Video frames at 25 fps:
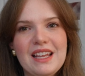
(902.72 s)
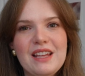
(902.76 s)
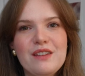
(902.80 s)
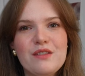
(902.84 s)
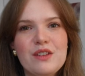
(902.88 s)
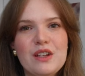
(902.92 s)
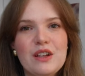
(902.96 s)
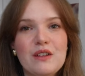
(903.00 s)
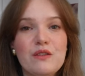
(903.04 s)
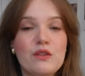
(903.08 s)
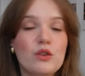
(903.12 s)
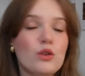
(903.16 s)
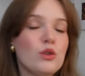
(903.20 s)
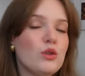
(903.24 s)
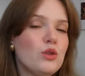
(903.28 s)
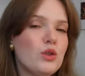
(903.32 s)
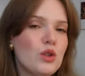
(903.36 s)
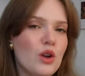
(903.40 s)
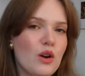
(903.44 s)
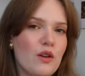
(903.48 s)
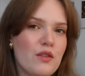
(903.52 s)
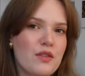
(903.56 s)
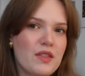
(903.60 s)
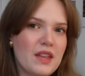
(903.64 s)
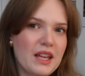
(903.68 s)
even if you're
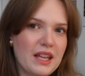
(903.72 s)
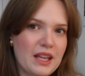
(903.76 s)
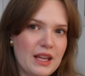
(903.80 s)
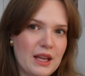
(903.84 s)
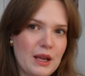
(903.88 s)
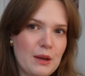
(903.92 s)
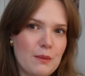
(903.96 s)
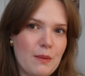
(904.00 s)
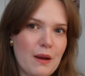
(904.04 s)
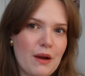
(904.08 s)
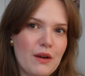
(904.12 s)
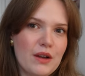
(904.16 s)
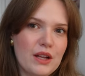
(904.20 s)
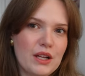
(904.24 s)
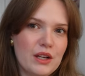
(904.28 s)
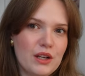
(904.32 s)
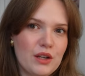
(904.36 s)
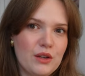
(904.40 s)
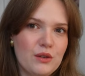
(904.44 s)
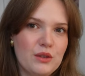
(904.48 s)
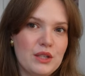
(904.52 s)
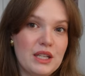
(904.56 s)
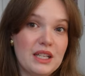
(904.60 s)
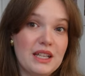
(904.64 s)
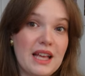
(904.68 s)
not thinking about
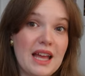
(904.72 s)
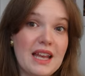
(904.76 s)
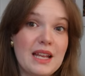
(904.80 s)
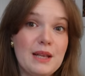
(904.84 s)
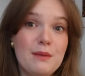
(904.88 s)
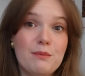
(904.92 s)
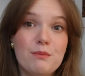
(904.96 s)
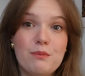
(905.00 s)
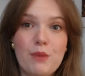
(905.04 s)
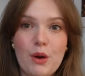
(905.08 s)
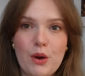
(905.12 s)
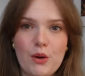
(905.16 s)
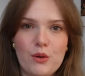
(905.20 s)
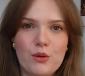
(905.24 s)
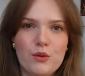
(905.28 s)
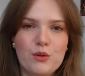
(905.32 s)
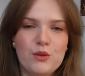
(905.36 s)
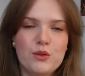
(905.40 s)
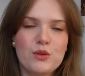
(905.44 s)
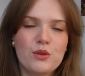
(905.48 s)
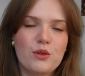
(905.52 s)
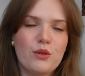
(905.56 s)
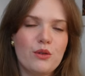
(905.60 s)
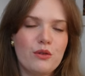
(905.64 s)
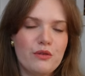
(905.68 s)
including any
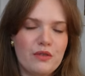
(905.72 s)
bows or